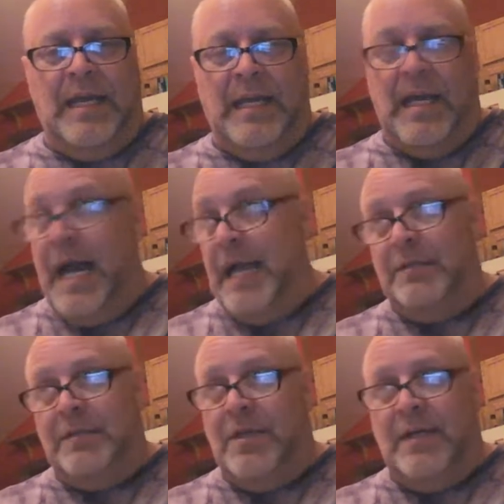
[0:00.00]
and
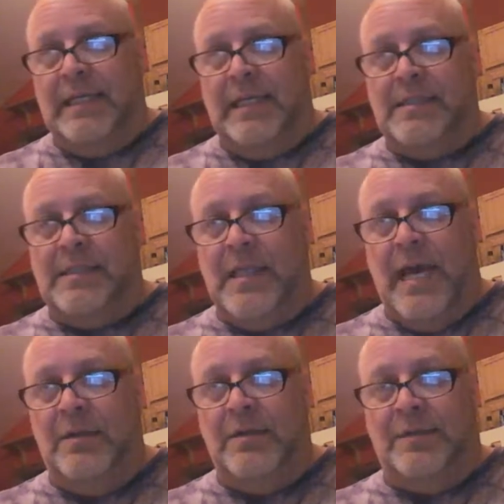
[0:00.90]
I don't know. I guess
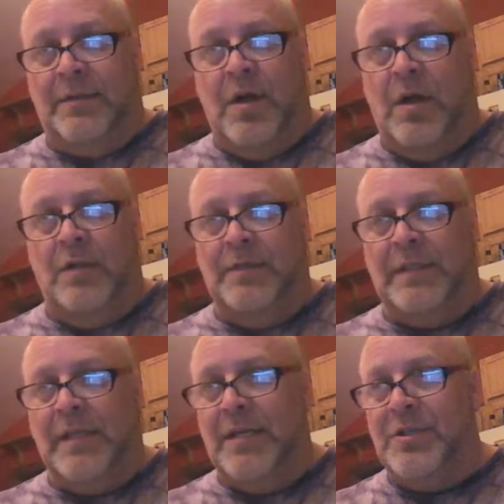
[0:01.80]
I don't know if they're all over
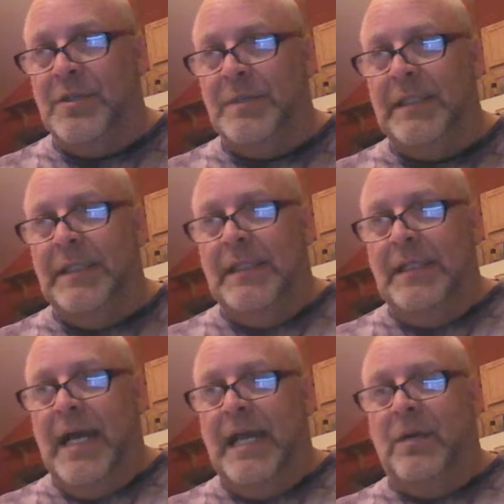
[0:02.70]
the country, but
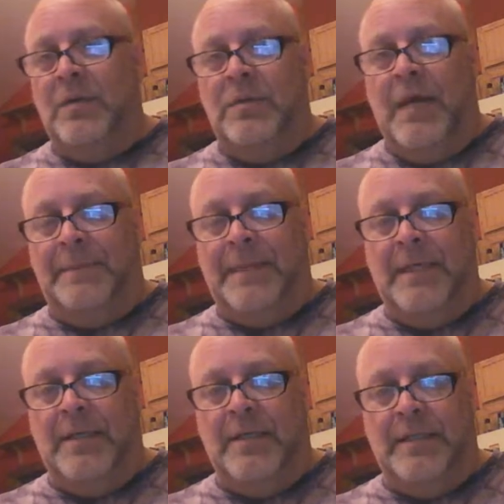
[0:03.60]
I know up
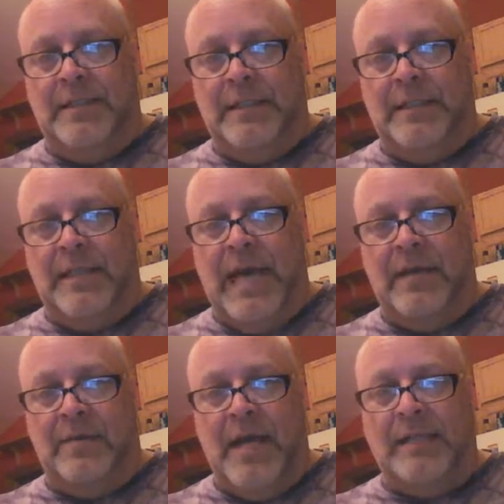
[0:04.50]
here in the
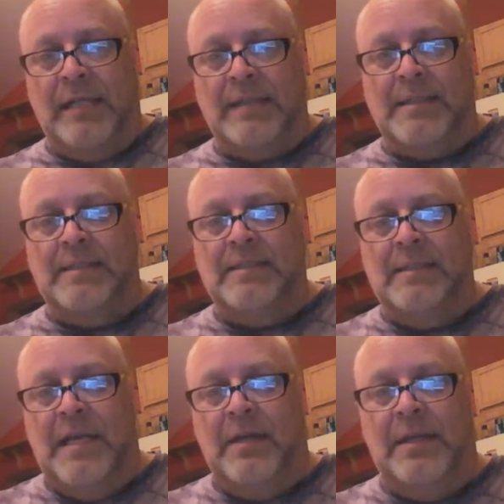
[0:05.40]
Adirondacks and
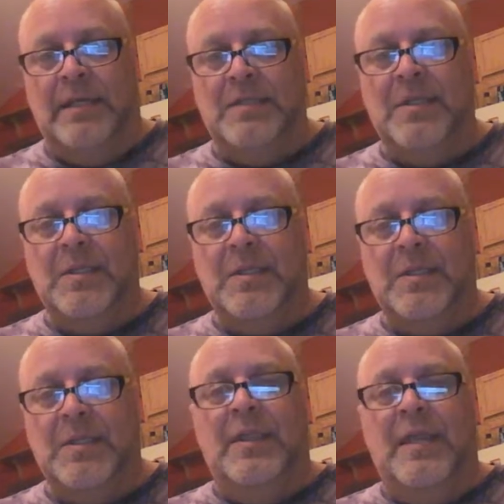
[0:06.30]
areas
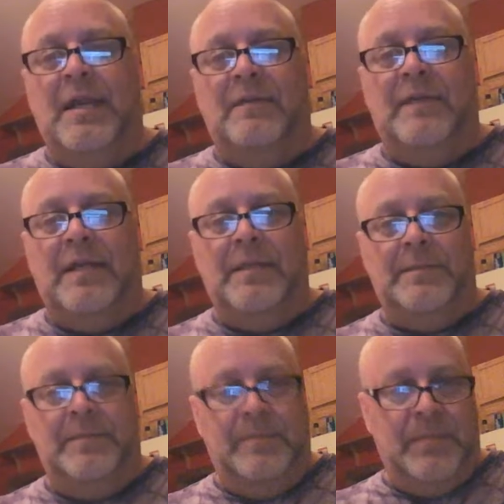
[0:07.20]
they are
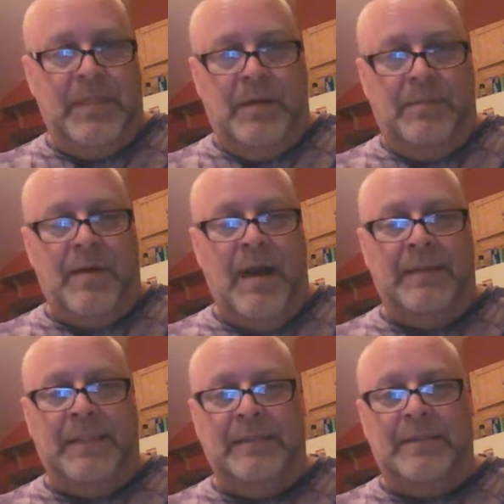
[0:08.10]
very
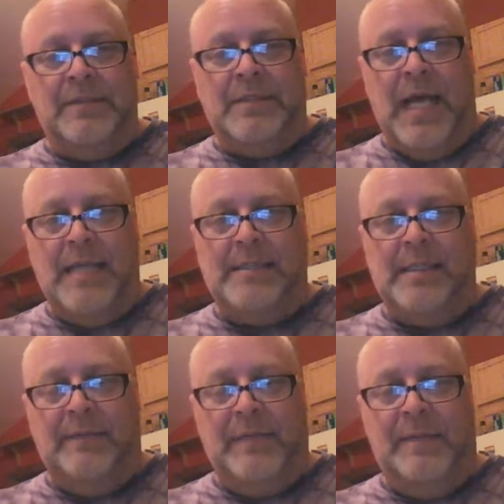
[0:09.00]
prominent. There's
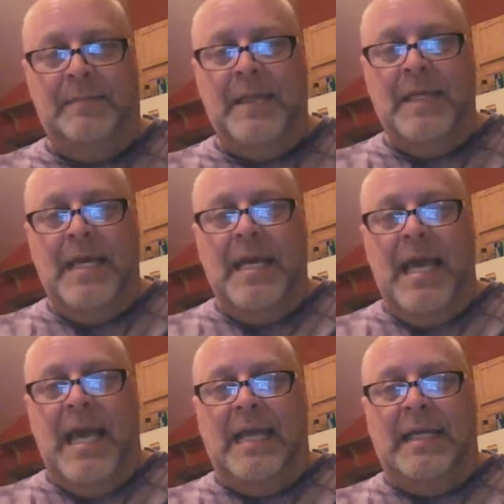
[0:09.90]
lots of them,
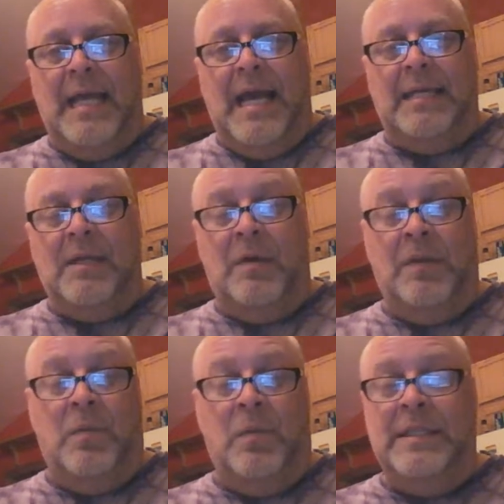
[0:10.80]
and I
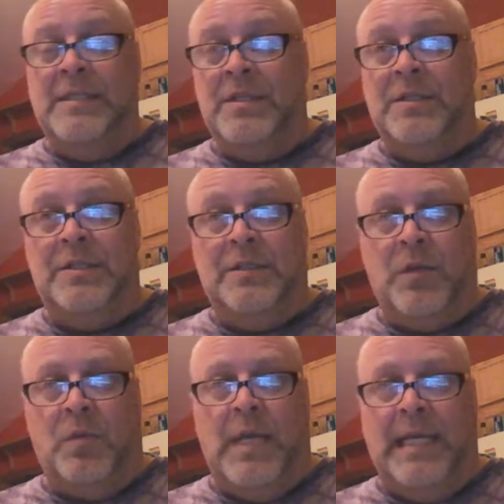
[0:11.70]
know in the
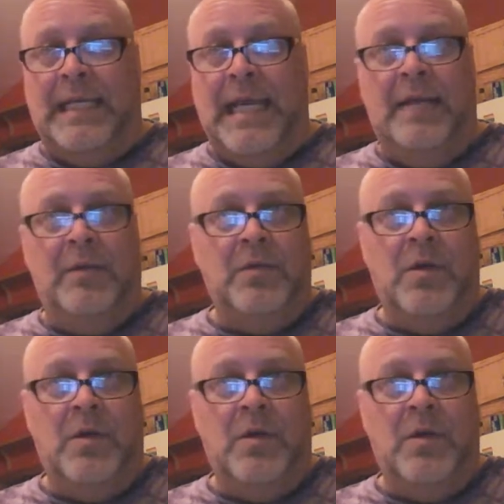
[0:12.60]
winter they're white. I